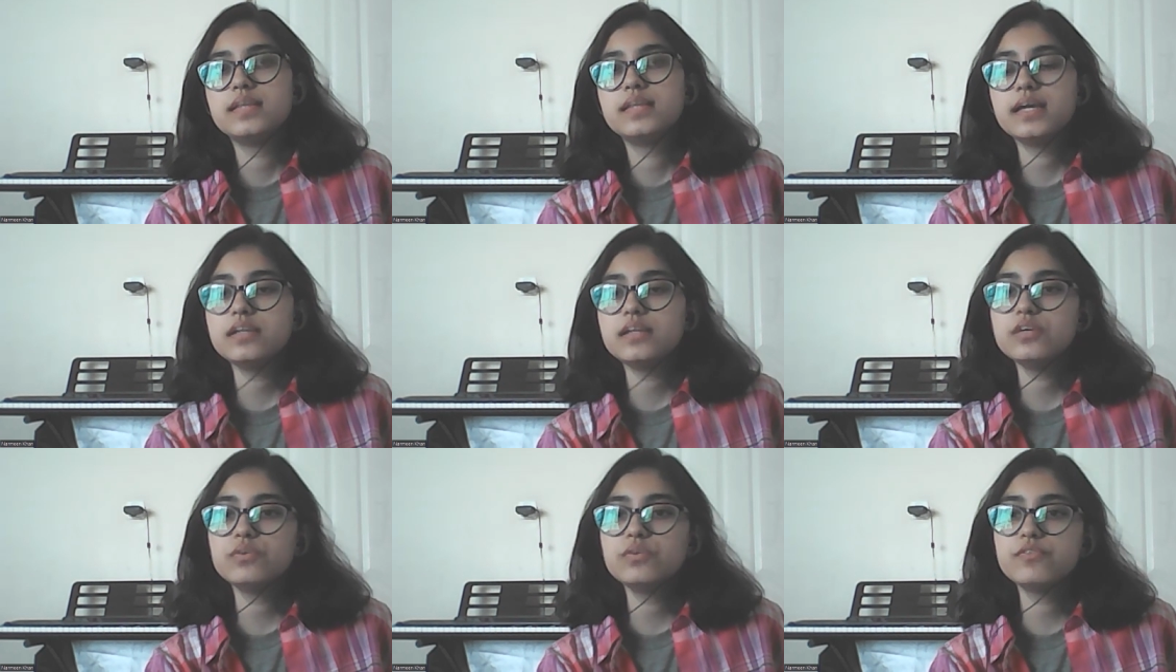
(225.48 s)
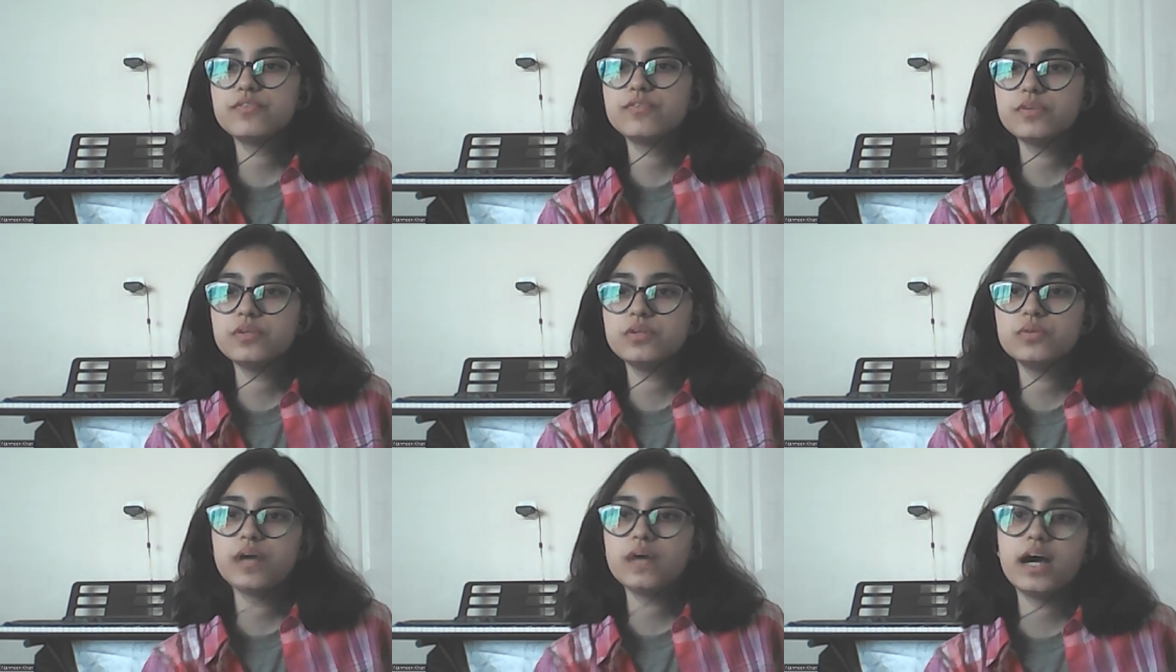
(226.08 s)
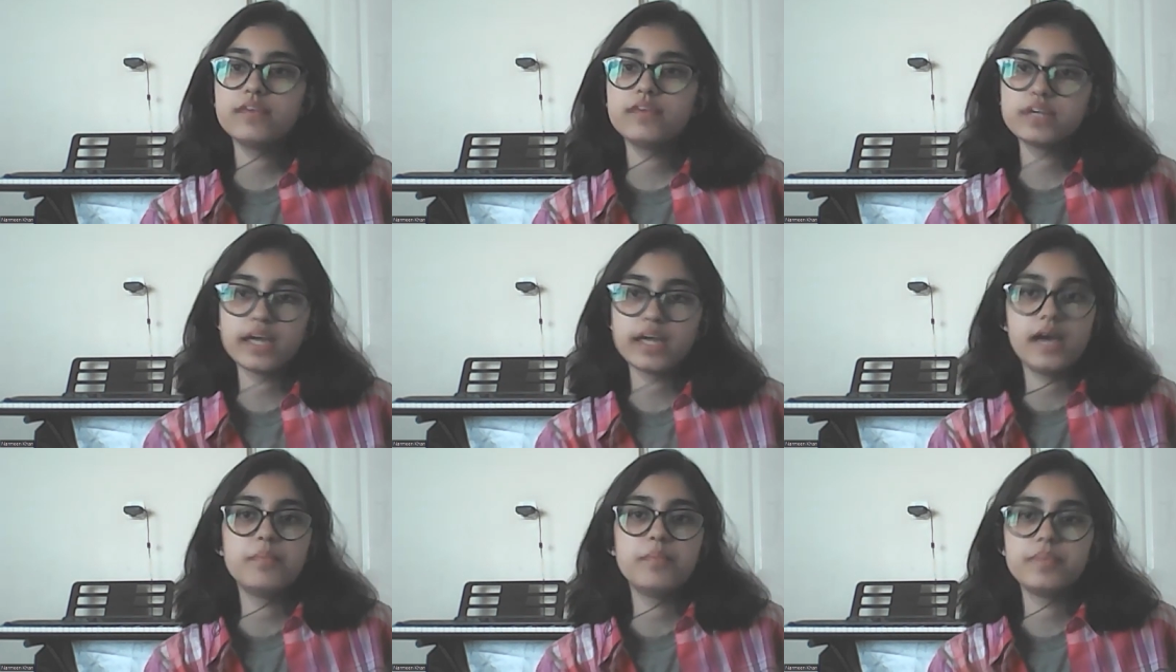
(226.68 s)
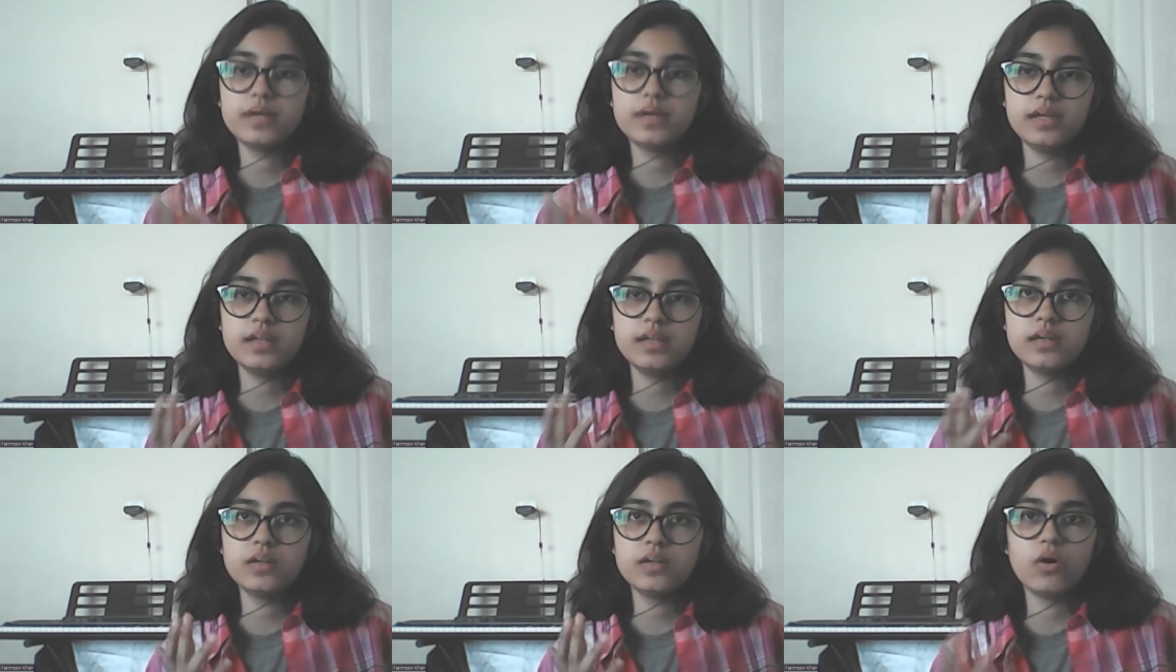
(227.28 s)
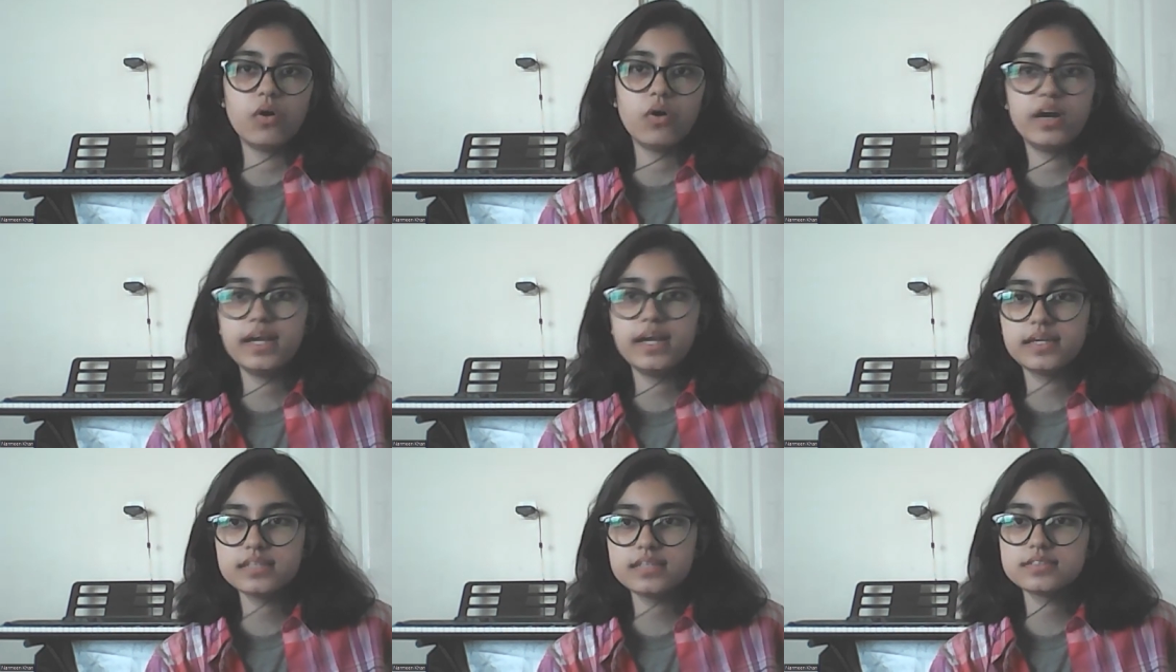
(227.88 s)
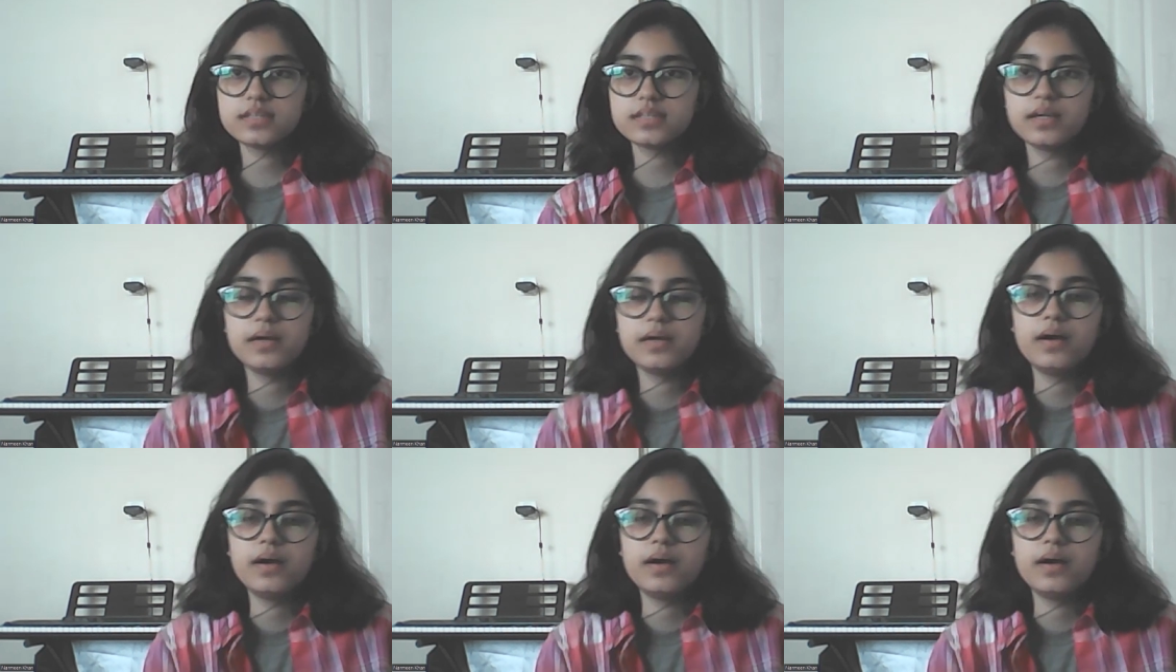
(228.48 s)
then you you have a camp in Lahore, I guess.